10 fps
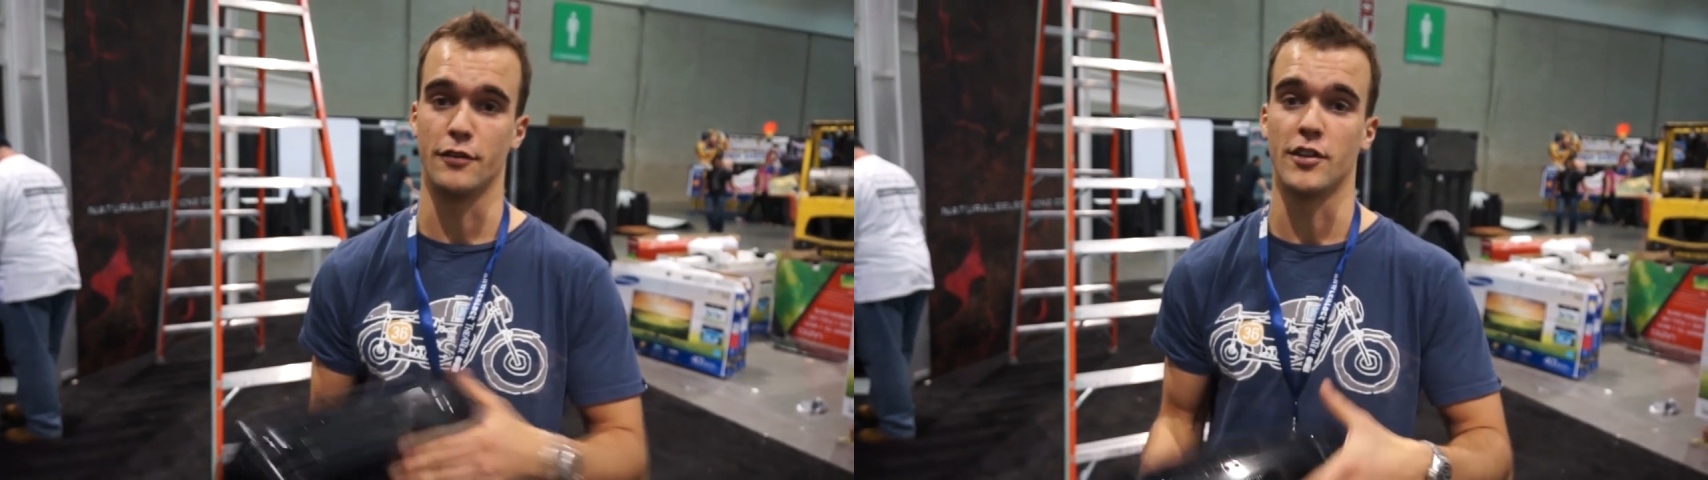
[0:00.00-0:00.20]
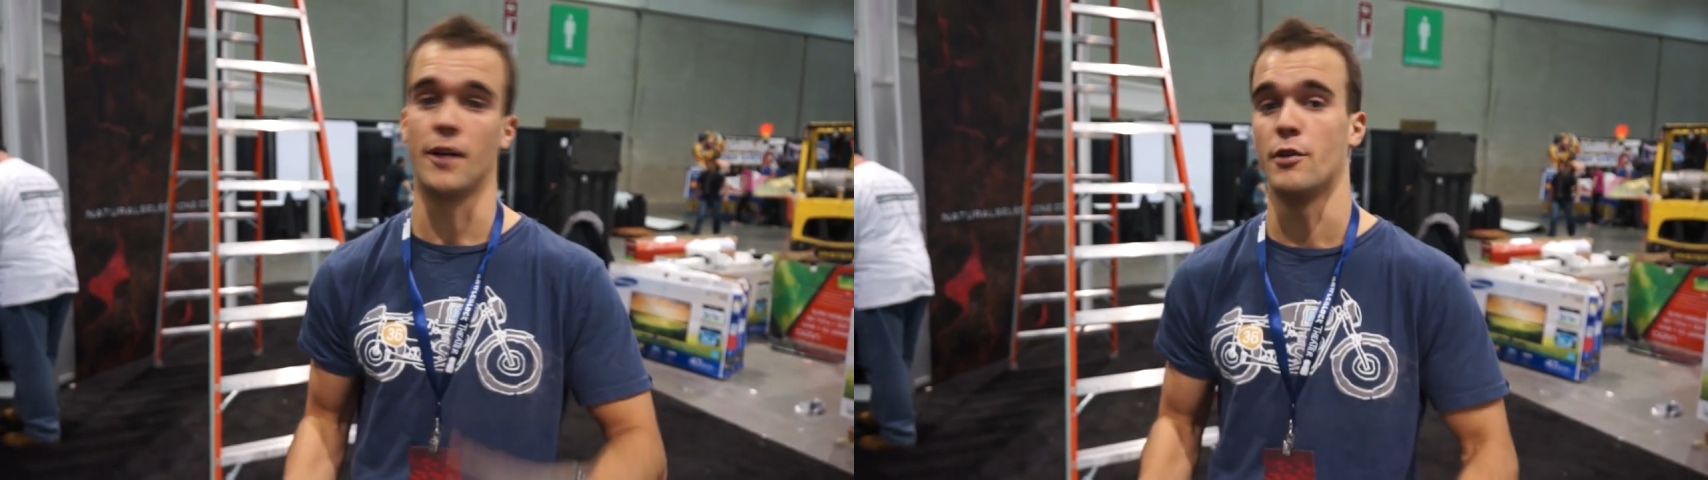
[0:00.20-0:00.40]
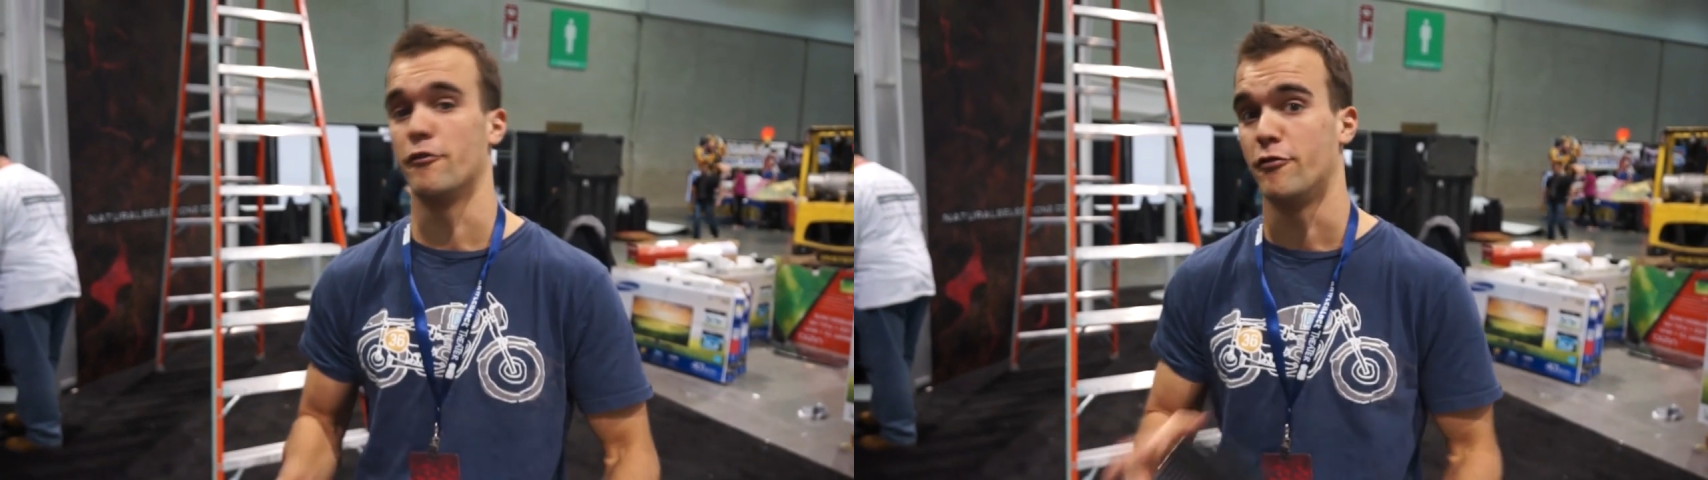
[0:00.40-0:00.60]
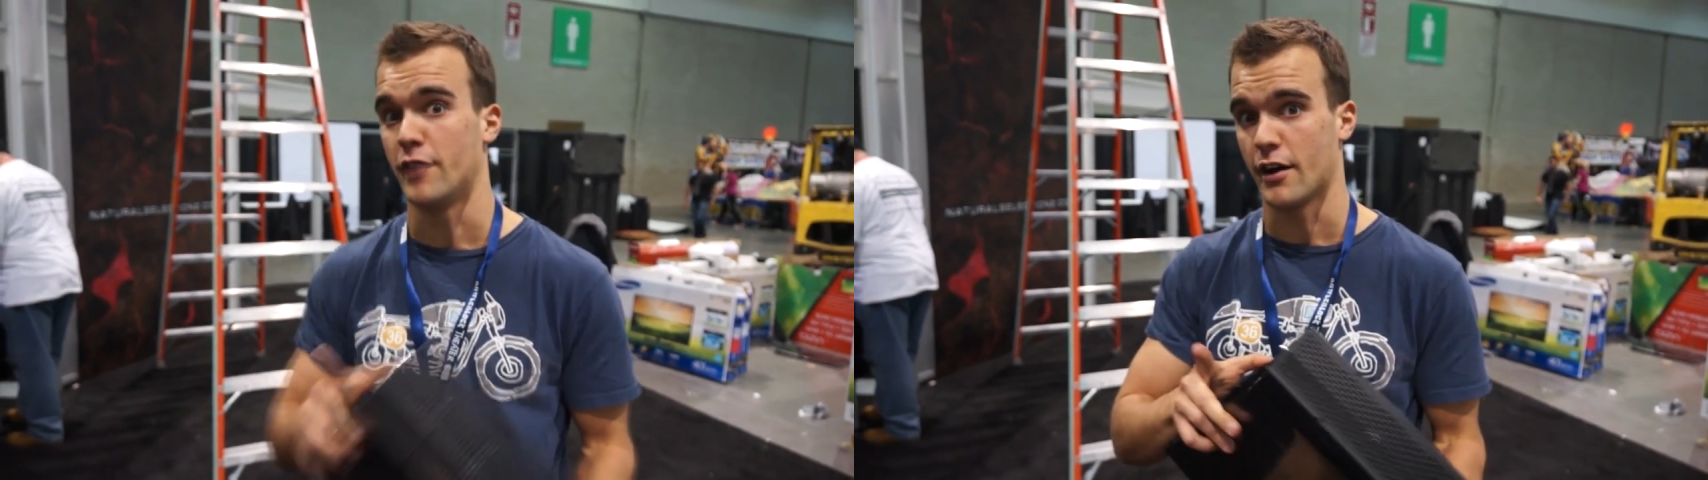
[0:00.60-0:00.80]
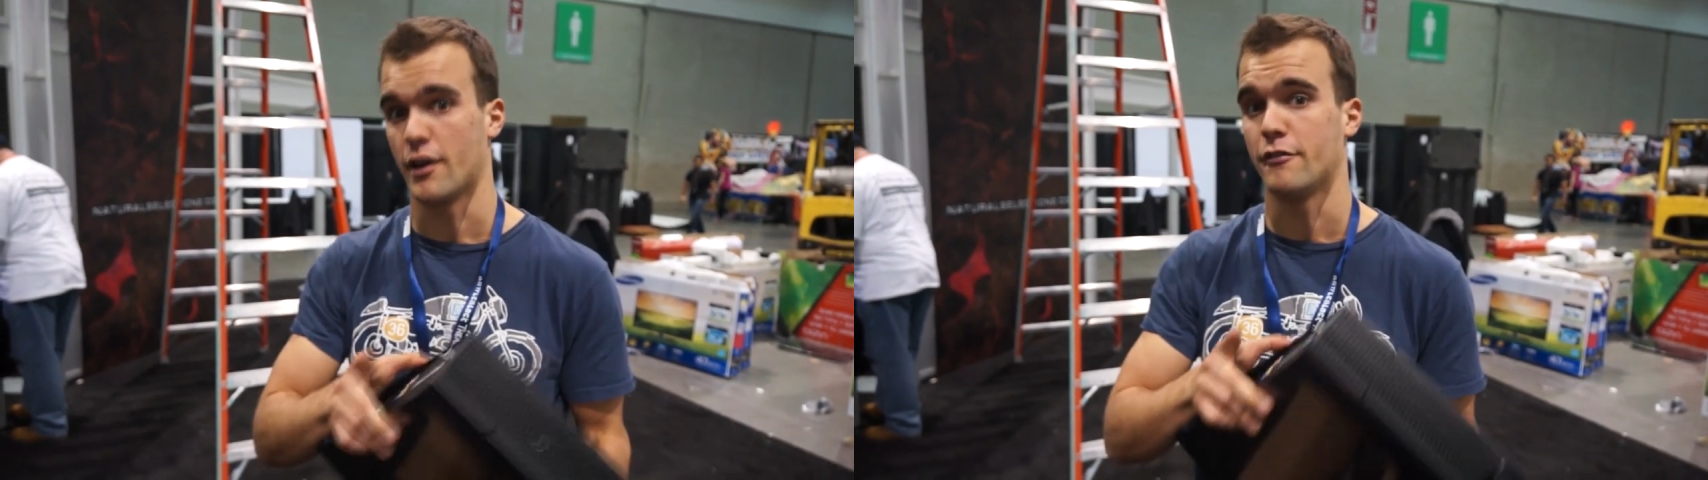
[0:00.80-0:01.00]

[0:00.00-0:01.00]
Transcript: fly, and we're very,